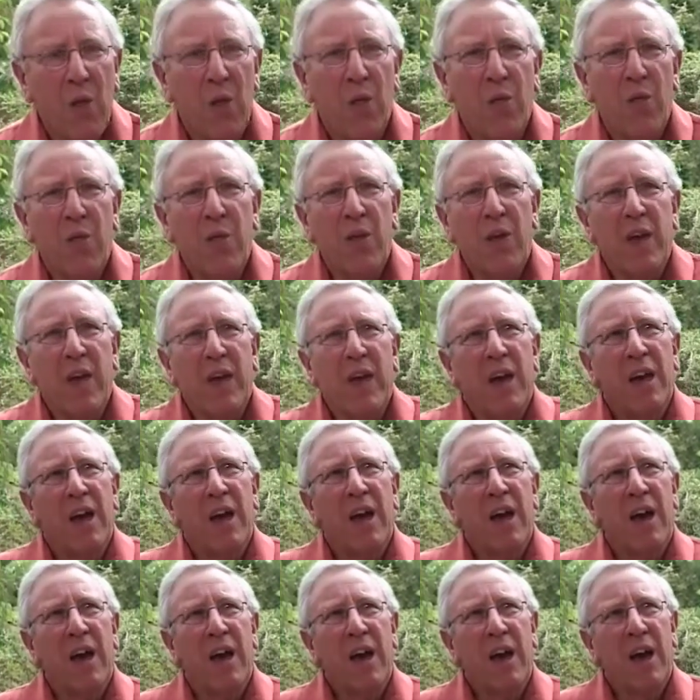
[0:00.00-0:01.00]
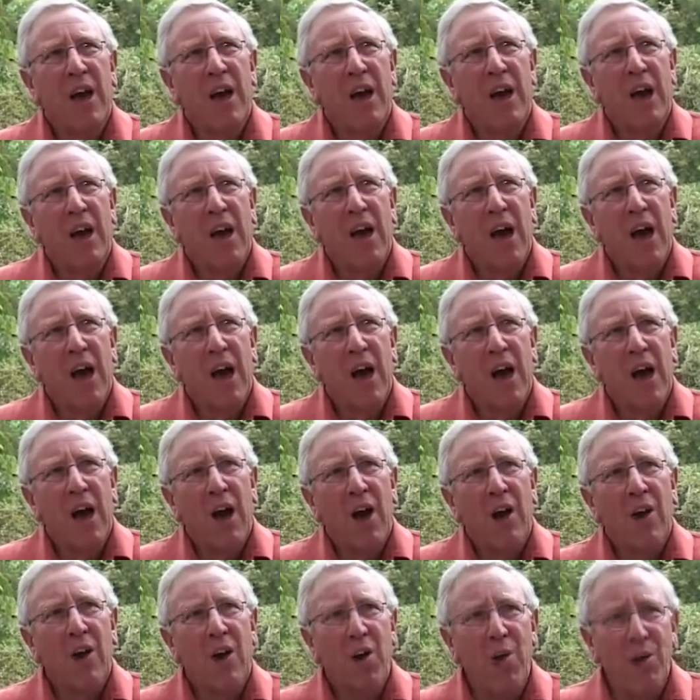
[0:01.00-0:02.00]
the
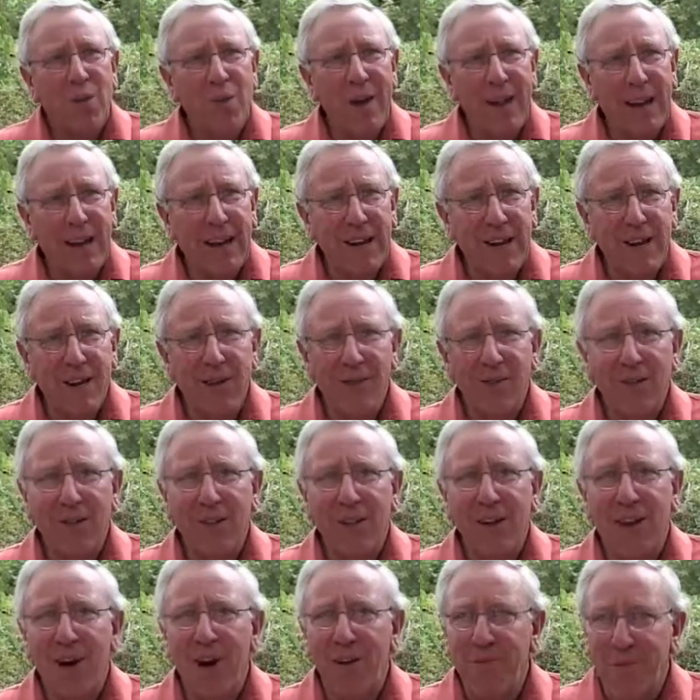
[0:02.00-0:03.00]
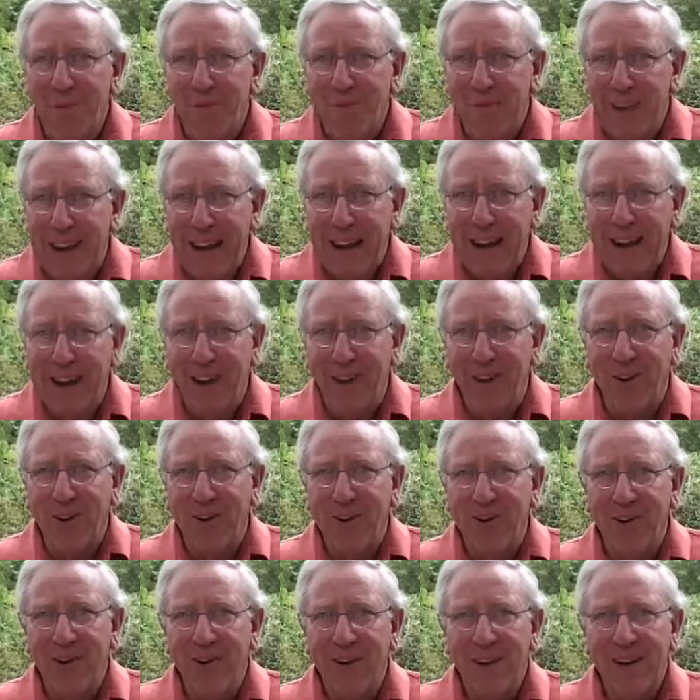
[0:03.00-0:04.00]
correctness of a
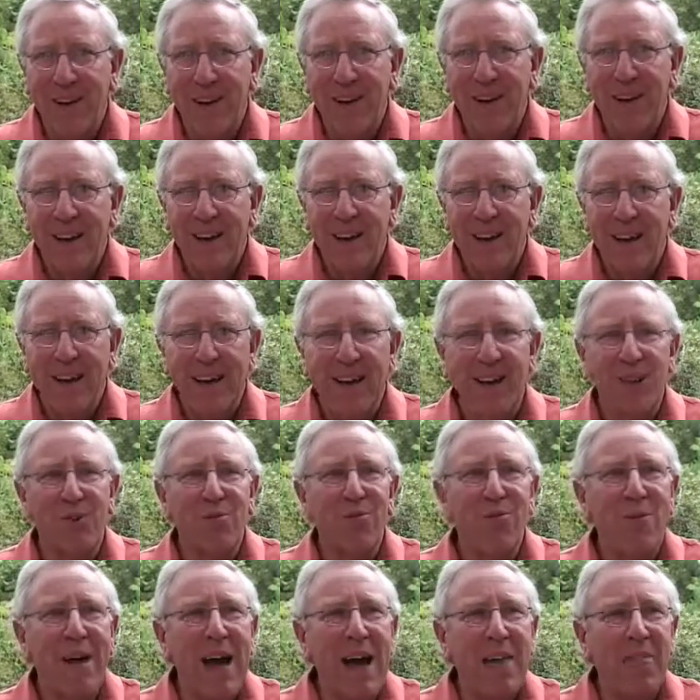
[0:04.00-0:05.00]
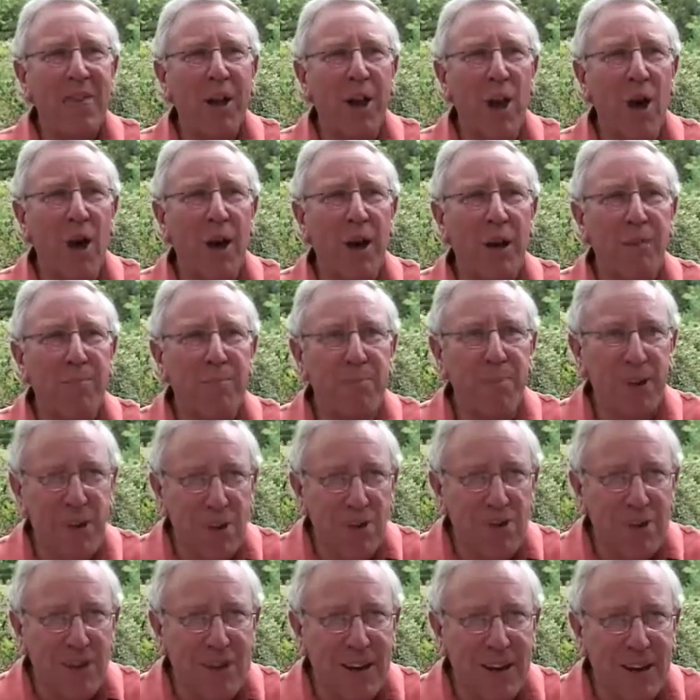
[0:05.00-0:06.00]
value is rather like
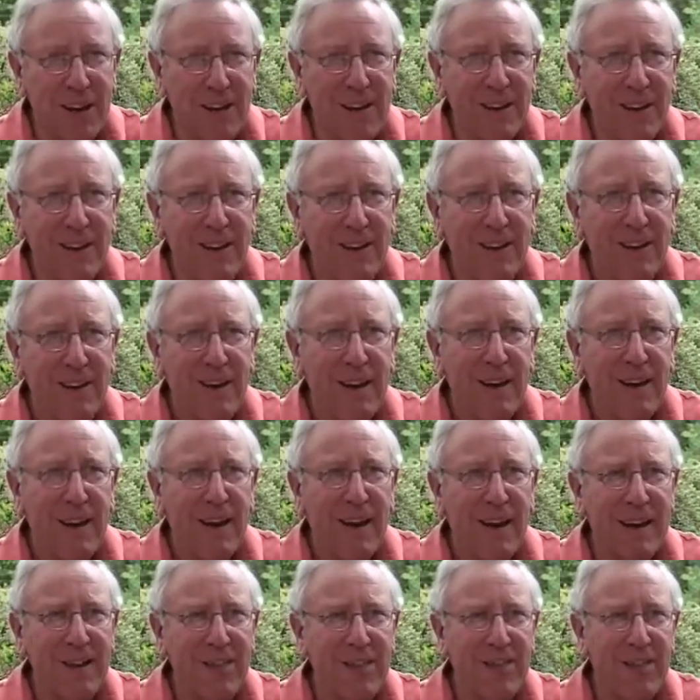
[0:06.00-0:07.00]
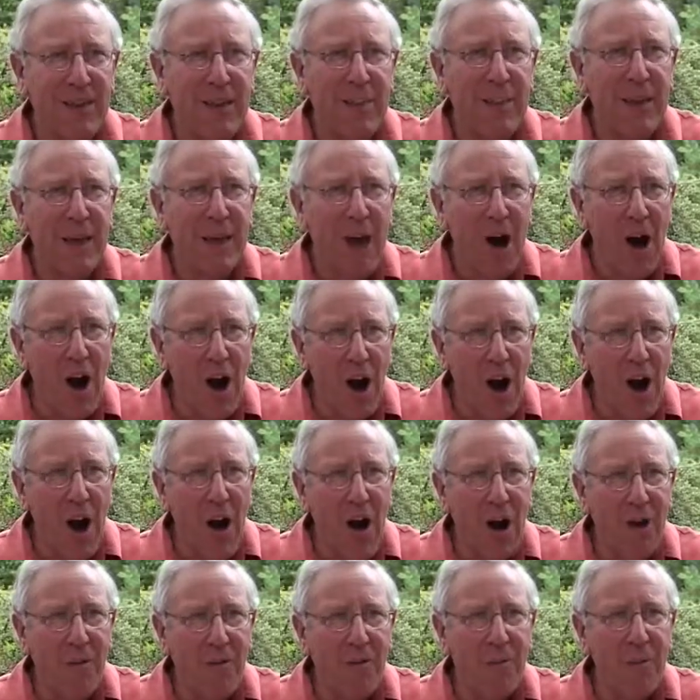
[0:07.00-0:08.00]
beauty. It's in the
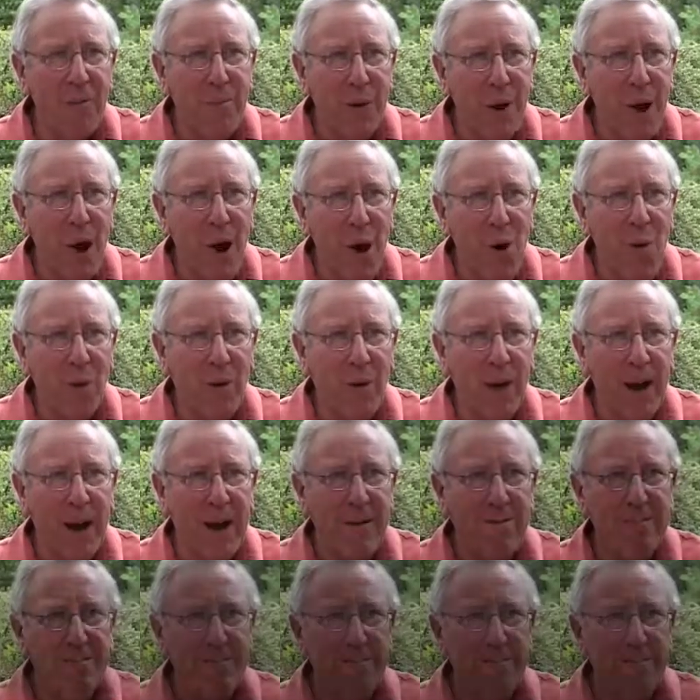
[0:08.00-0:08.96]
eye of the beholder.